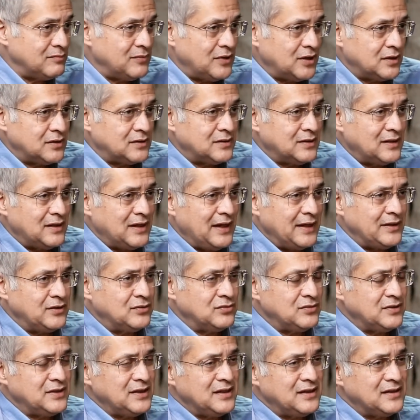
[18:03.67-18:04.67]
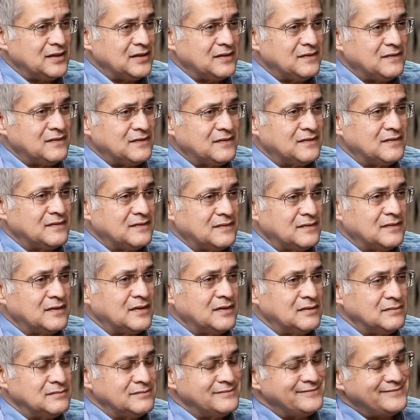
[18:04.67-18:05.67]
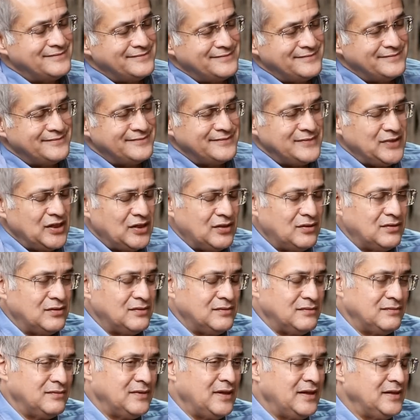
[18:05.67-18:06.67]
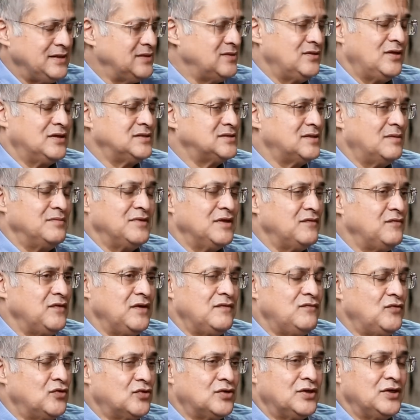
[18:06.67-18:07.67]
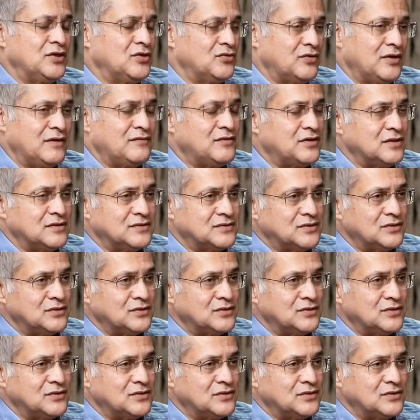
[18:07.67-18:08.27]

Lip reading: but I don't think it's, you know, it's not something we've looked into ever.